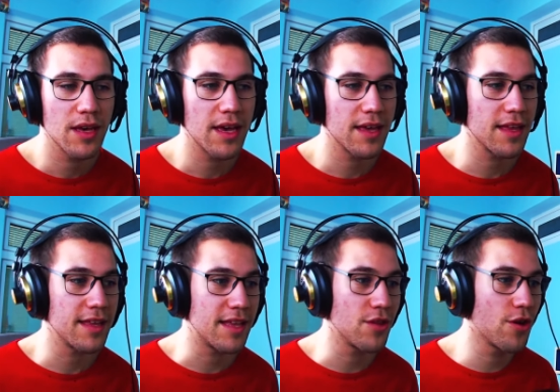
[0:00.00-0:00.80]

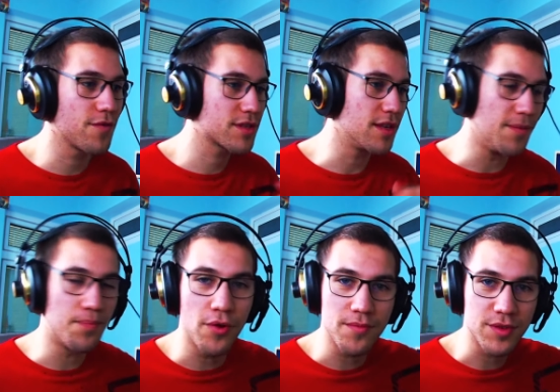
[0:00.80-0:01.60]
and then all of a sudden,
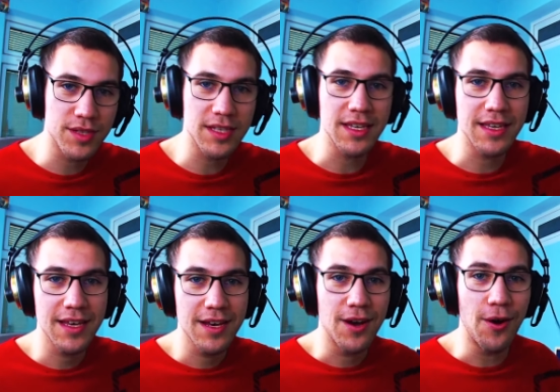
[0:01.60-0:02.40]
boom, you see